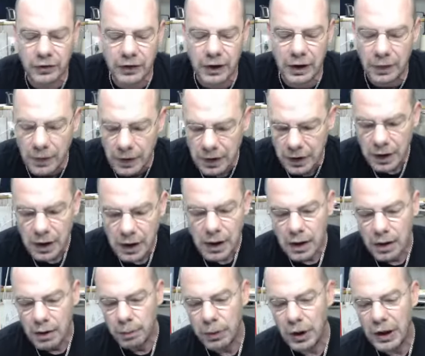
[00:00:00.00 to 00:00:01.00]
So,
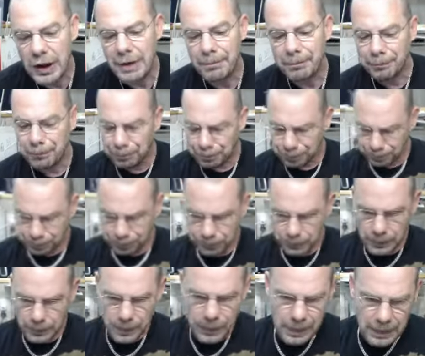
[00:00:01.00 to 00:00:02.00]
but
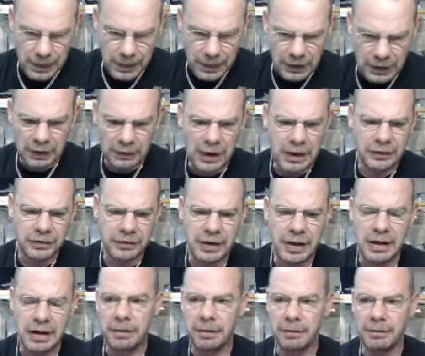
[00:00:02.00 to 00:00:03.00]
uh, like I
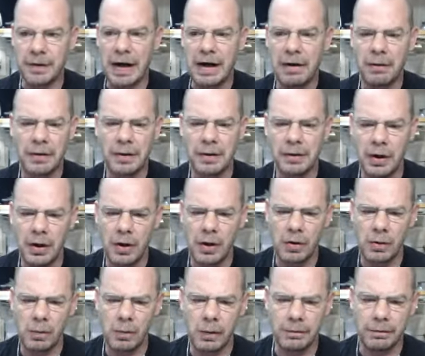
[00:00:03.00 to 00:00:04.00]
say, if you're following
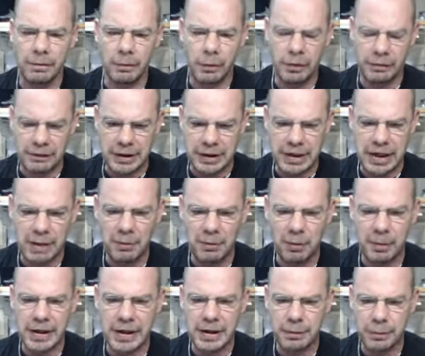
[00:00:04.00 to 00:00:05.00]
along with, with the
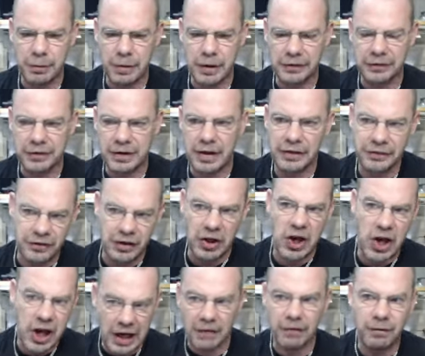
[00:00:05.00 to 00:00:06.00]
enamel painting process,
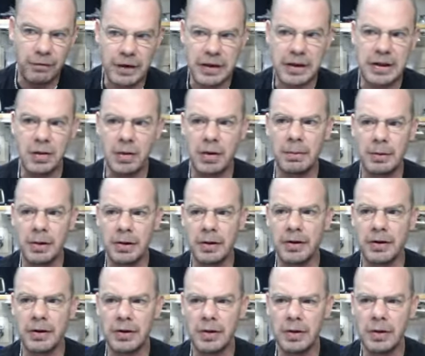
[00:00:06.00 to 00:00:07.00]
the next video I'm going
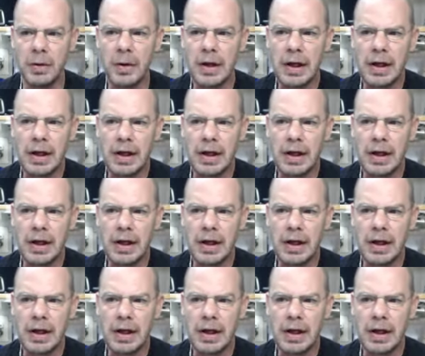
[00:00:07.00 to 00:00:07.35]
to do